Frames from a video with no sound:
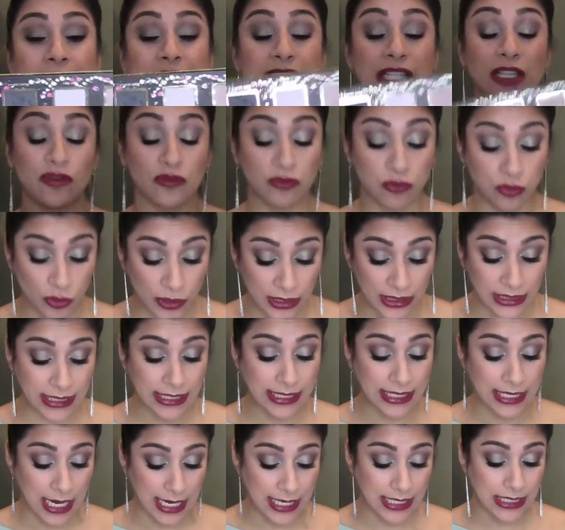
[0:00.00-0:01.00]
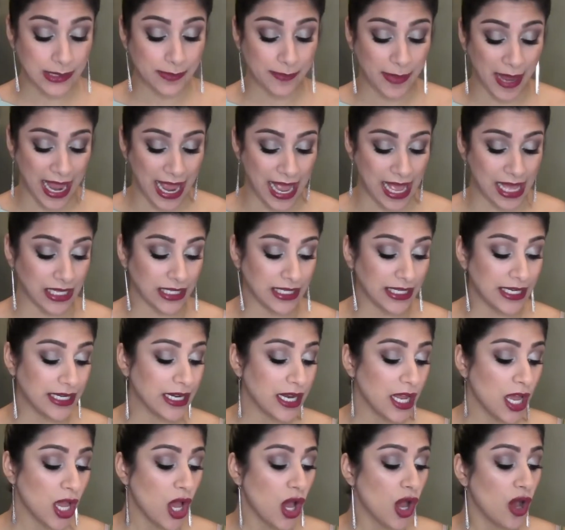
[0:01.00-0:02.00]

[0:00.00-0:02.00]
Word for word: It's a really nice palette.